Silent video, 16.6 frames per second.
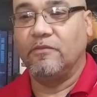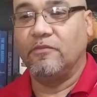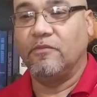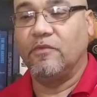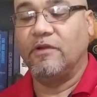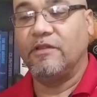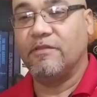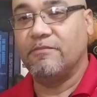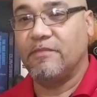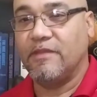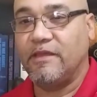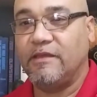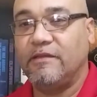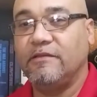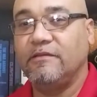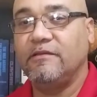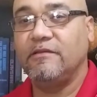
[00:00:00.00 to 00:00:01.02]
One of the
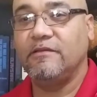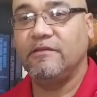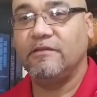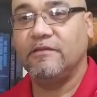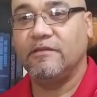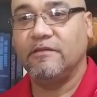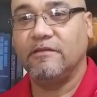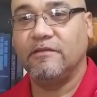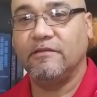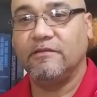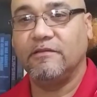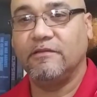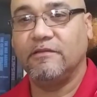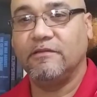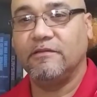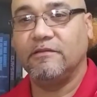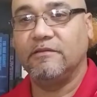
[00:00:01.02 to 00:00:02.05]
main
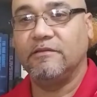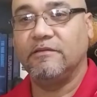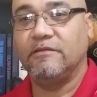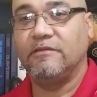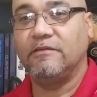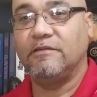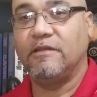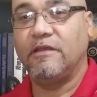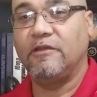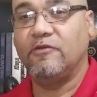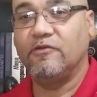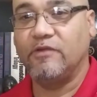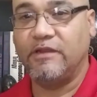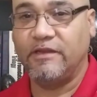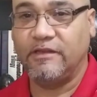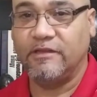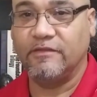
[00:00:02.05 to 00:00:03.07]

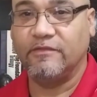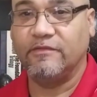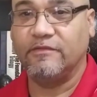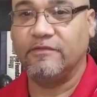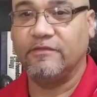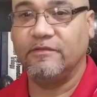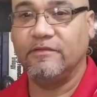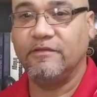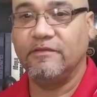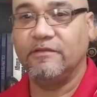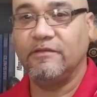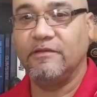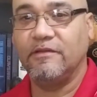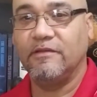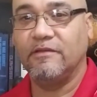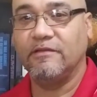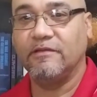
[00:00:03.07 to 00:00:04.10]
ingredients
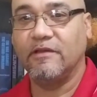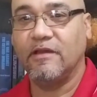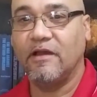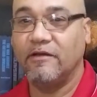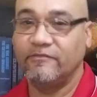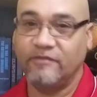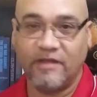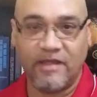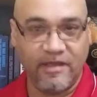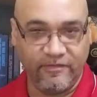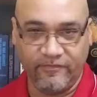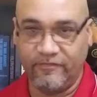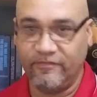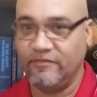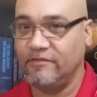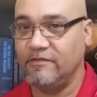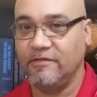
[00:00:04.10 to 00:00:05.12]
of
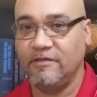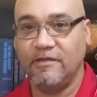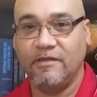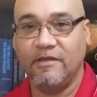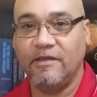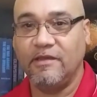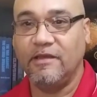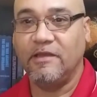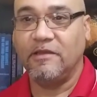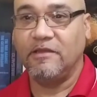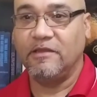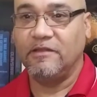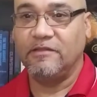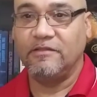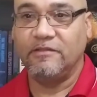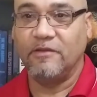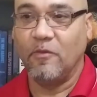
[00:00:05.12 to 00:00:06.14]
life,
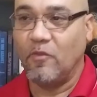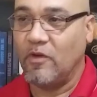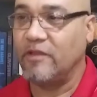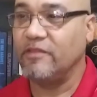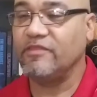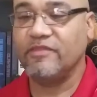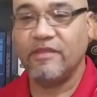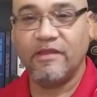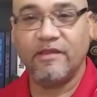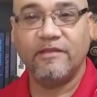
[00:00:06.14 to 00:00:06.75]
the one